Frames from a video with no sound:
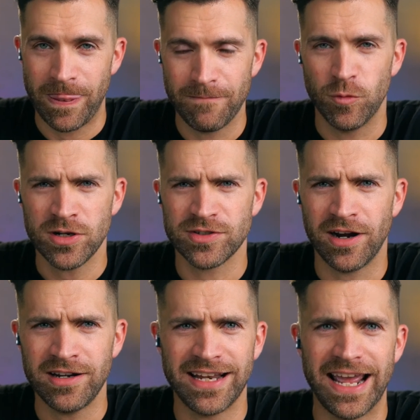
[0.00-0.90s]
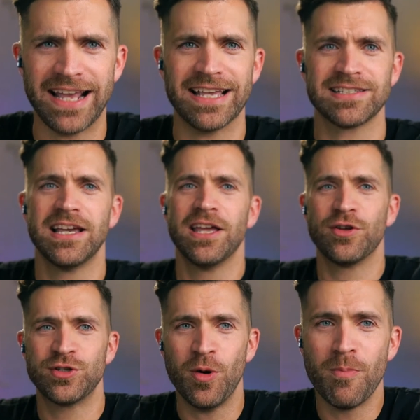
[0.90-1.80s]
Words are hard today, I guess.
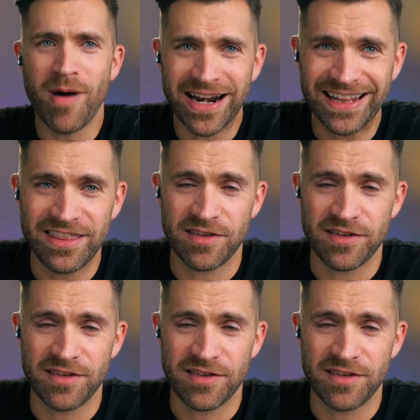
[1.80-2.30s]
There's no monolith